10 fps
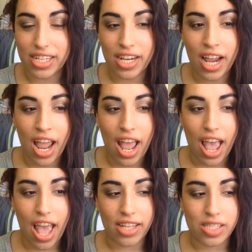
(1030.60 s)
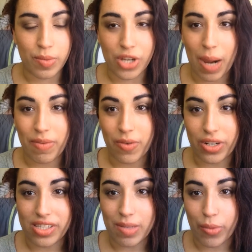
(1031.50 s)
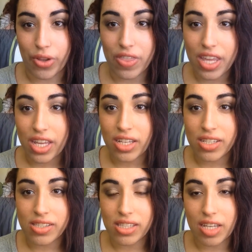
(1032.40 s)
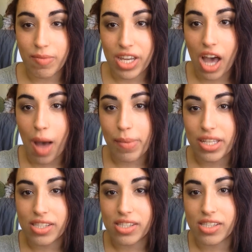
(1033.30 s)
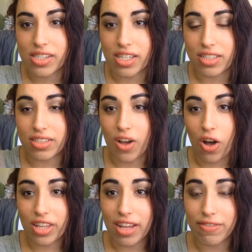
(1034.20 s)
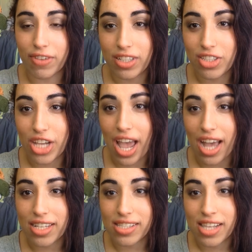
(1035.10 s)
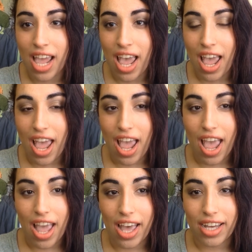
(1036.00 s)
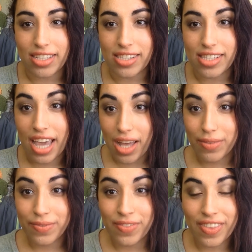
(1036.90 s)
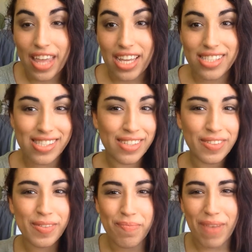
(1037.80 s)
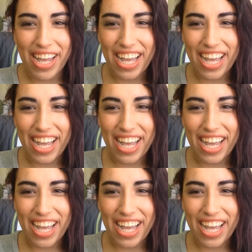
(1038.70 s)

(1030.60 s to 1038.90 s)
it, and subscribe if you want to see more things. Leave me comments and all that fun jazz. And yeah, thanks. Bye,